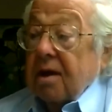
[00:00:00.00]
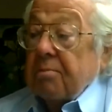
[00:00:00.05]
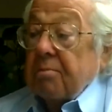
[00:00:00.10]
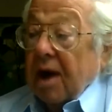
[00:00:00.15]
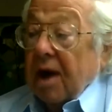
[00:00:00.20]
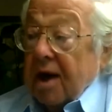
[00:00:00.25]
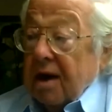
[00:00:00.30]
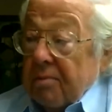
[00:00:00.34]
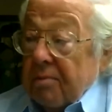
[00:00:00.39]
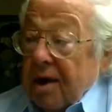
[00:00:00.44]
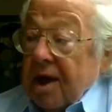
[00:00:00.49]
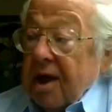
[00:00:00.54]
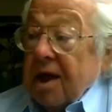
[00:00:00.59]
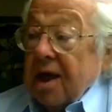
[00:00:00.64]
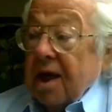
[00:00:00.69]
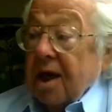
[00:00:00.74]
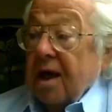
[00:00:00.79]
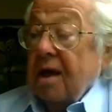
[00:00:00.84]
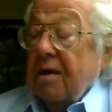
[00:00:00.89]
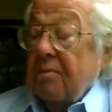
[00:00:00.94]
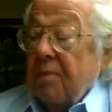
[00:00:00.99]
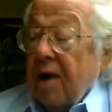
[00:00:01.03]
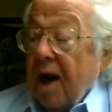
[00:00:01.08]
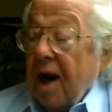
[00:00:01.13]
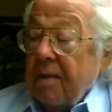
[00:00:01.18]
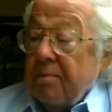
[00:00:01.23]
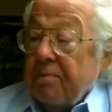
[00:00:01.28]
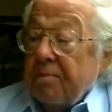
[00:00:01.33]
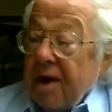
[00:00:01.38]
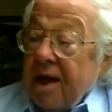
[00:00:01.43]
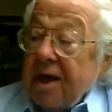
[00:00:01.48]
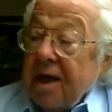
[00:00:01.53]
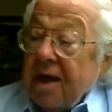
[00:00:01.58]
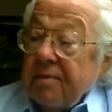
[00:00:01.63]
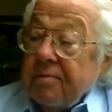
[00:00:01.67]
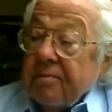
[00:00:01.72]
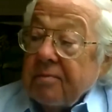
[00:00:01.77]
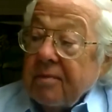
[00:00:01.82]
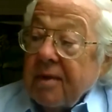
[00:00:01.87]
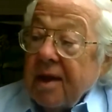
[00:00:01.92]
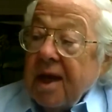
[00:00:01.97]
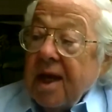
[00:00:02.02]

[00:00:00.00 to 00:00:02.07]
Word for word: by the media, in my opinion,